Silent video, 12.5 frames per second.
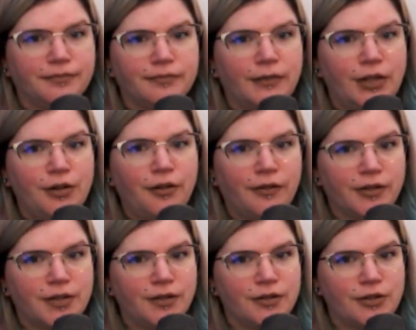
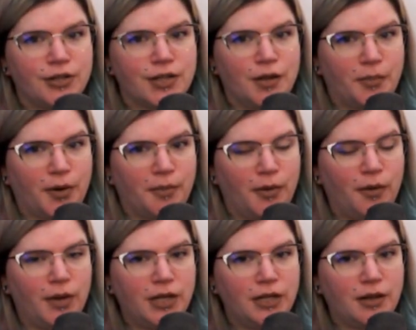universal is just the purple
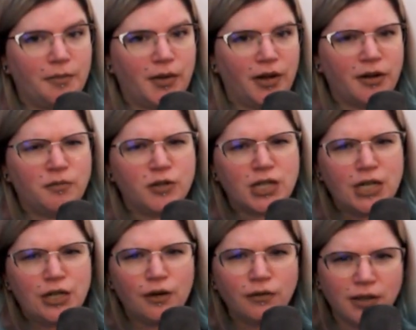one at the bottom, which I
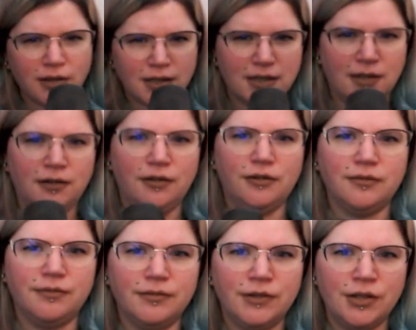know looks a little
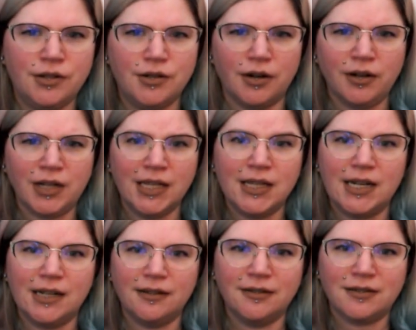dark, and
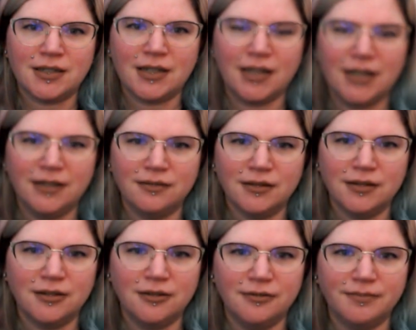then it looks kind of a
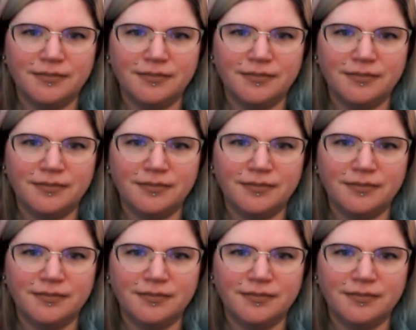little